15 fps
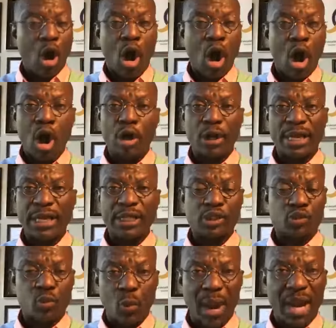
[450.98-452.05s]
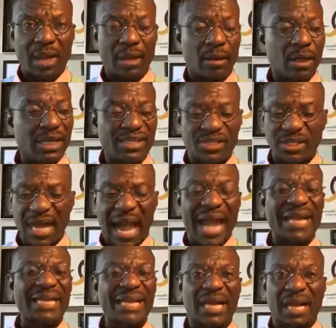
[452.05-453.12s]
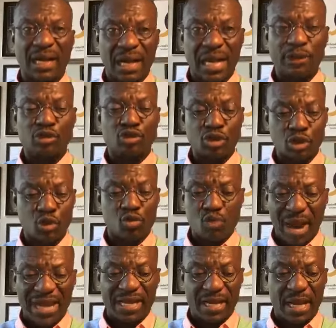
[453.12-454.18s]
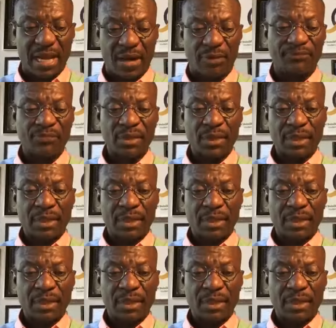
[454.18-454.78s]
all is well. Listen, I declare to you right now